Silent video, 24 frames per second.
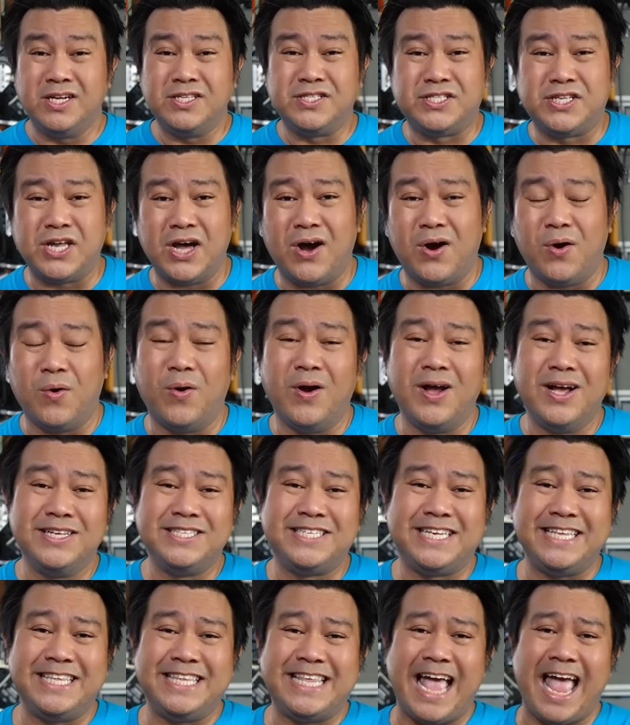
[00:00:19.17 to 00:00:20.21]
So
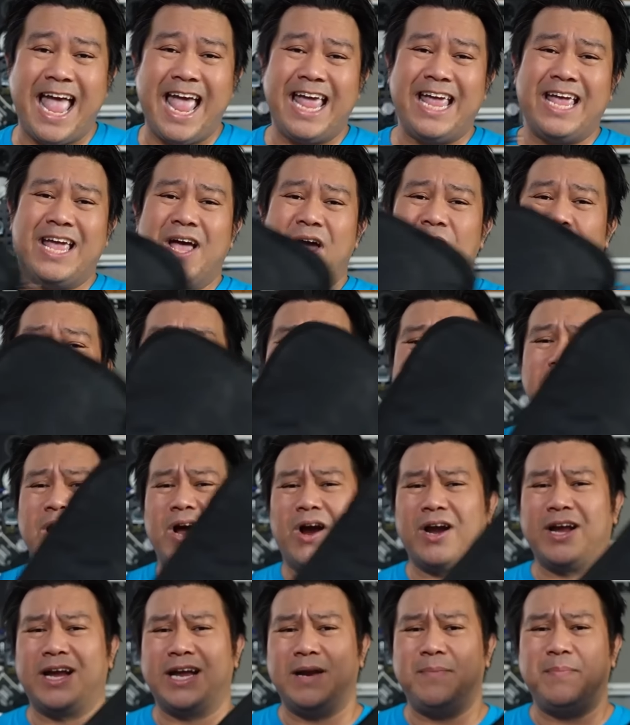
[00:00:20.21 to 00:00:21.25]
today we
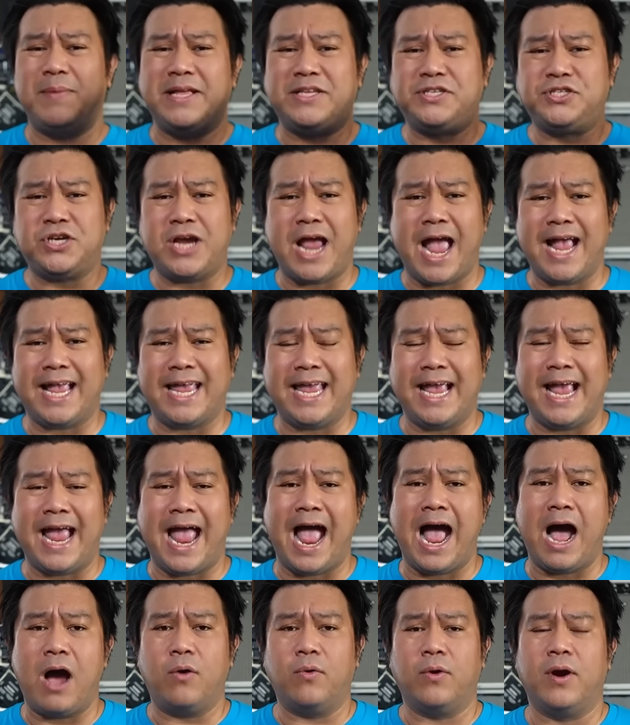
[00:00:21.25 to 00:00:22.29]
are going to be checking
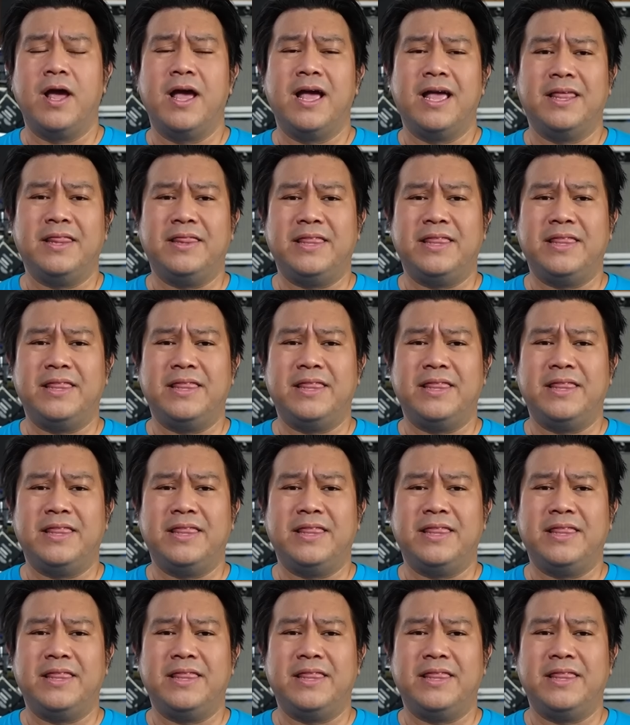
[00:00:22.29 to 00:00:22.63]
out